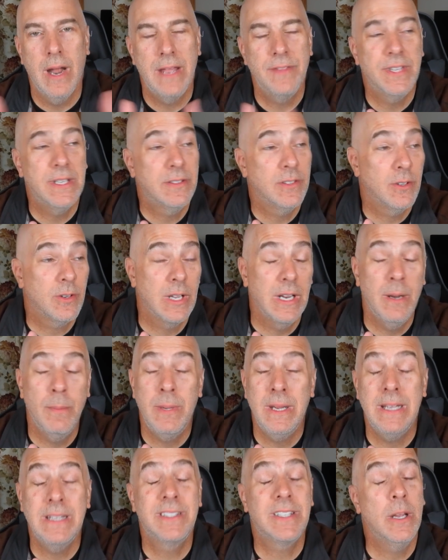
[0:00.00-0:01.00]
I think
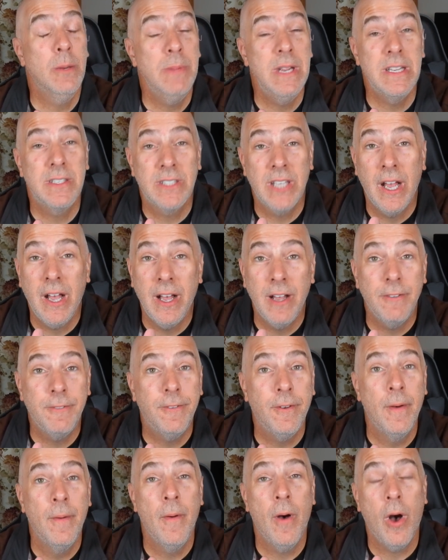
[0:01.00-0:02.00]
it's going to be a
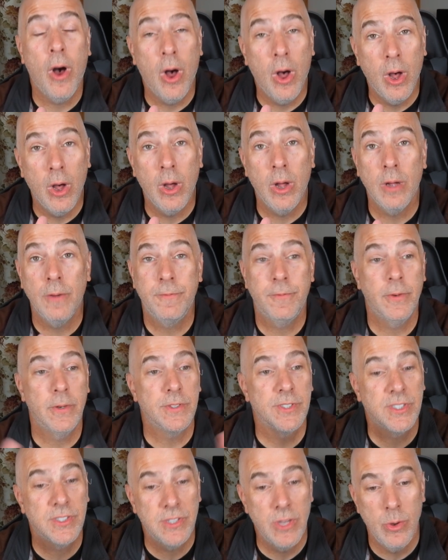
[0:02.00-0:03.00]
tough haul for
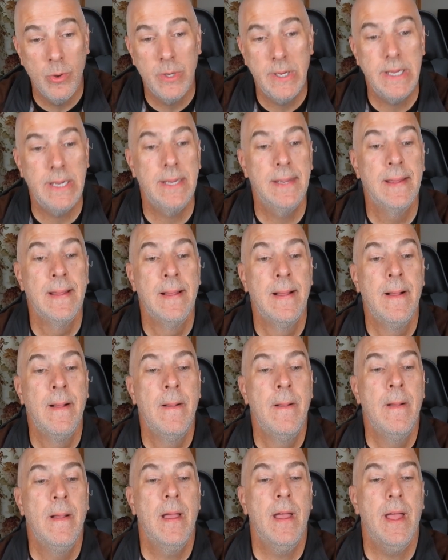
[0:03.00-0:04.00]
Sony
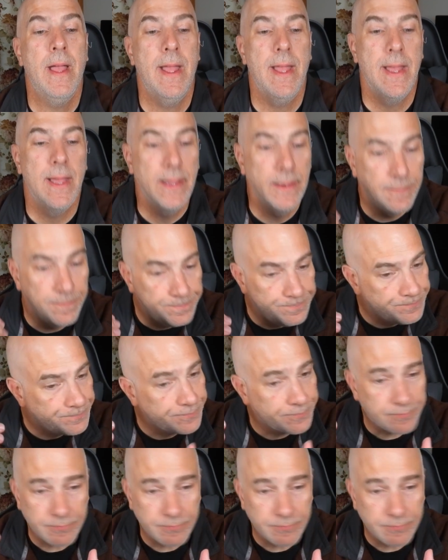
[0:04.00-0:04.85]
and